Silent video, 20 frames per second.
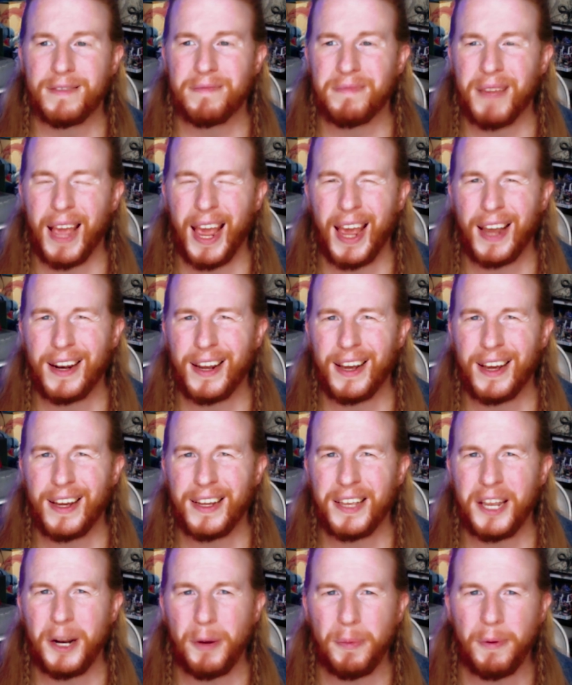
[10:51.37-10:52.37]
And,
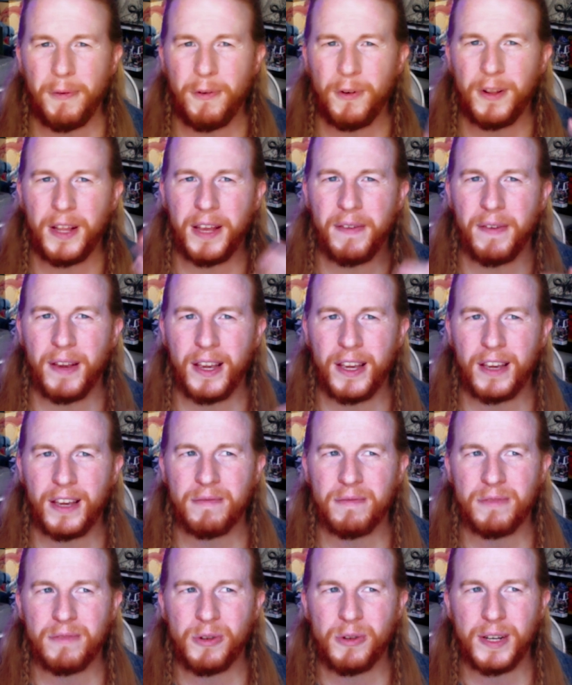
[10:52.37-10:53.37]
you know, before leaving,
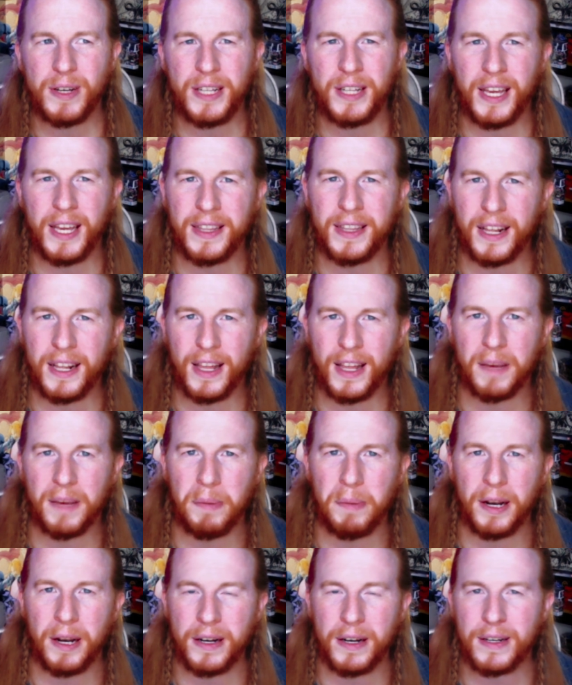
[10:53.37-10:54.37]
quickly hit that like
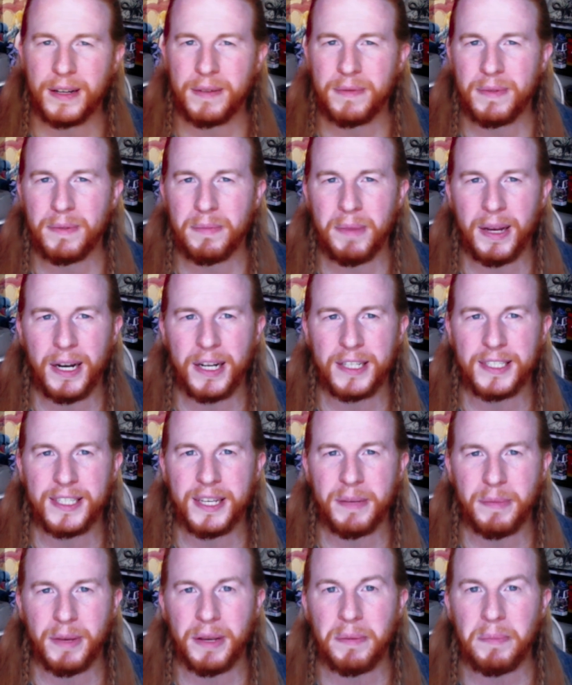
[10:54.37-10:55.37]
button. It may not
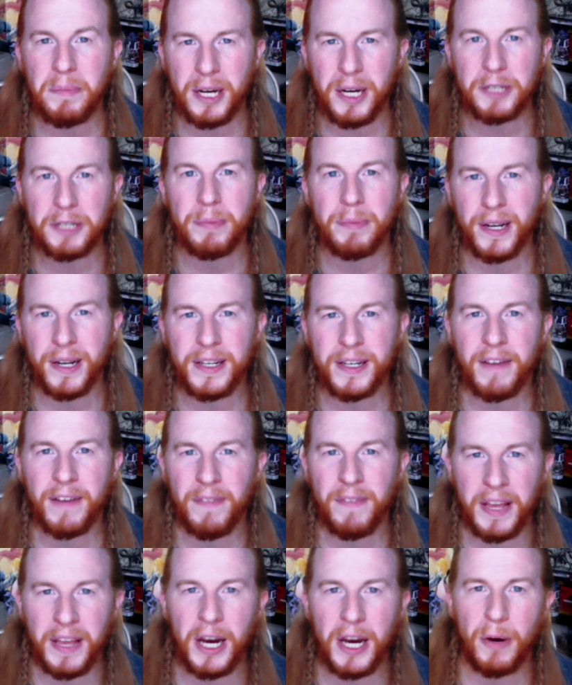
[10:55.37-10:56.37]
seem like much, but it
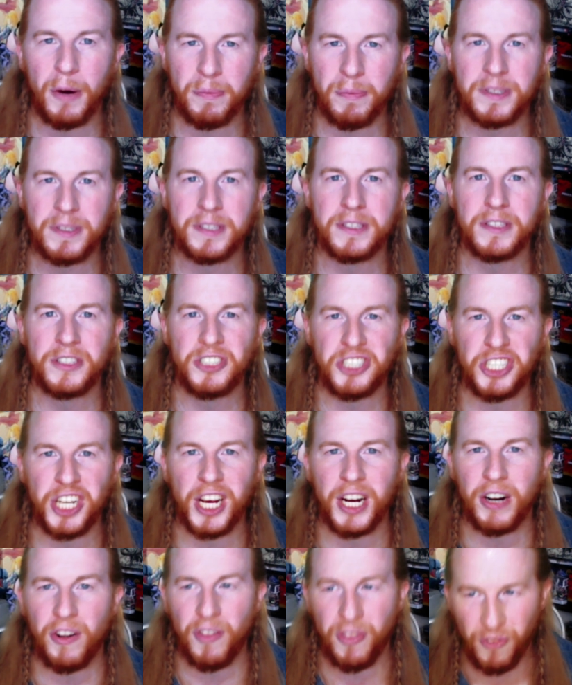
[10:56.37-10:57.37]
definitely helps the
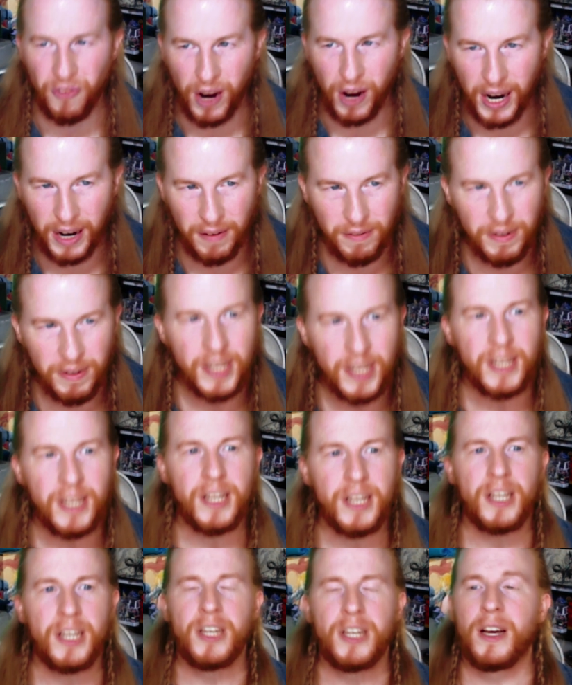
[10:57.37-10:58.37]
channel thrive.
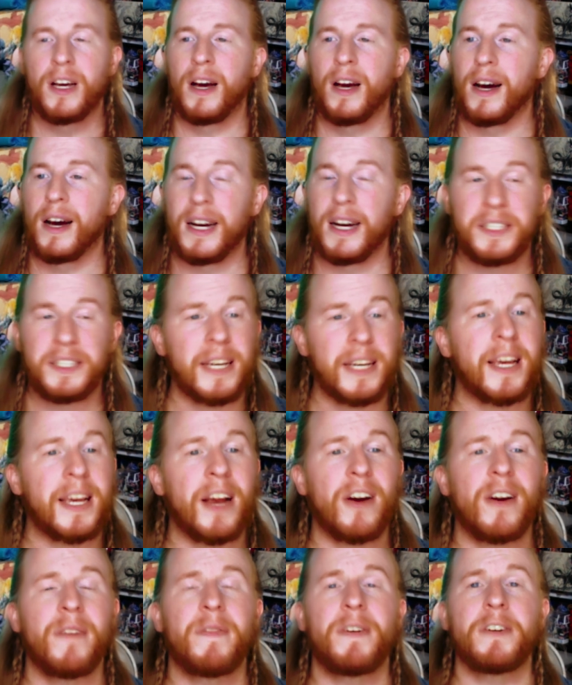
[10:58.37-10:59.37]
Take
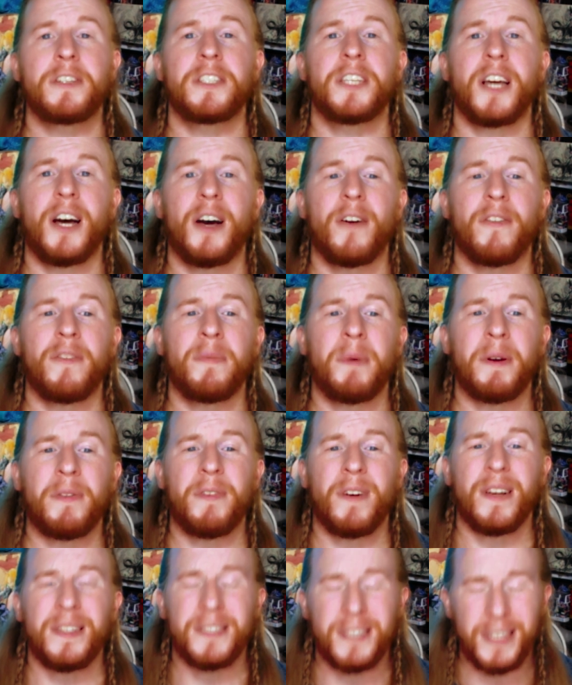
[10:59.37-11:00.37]
care of yourselves, my
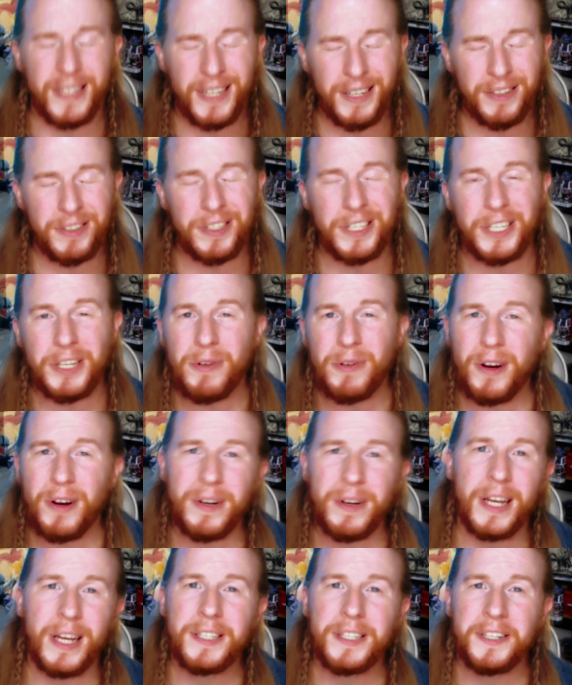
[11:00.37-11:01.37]
friends, and I'll see you all
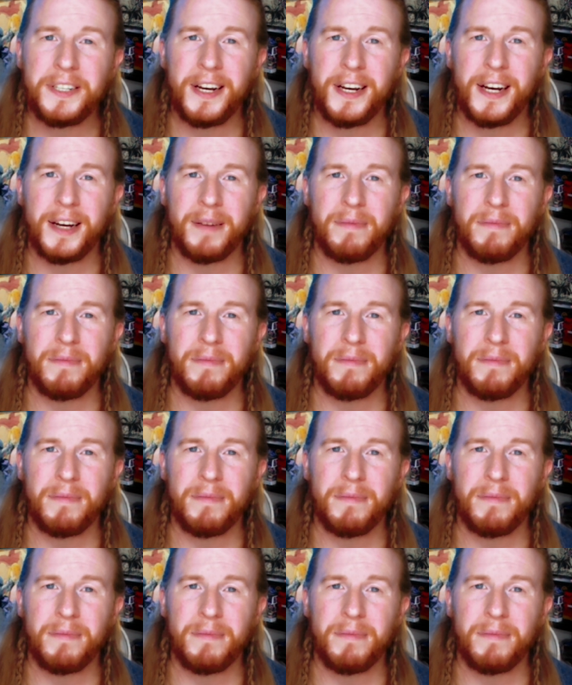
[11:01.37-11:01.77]
next time.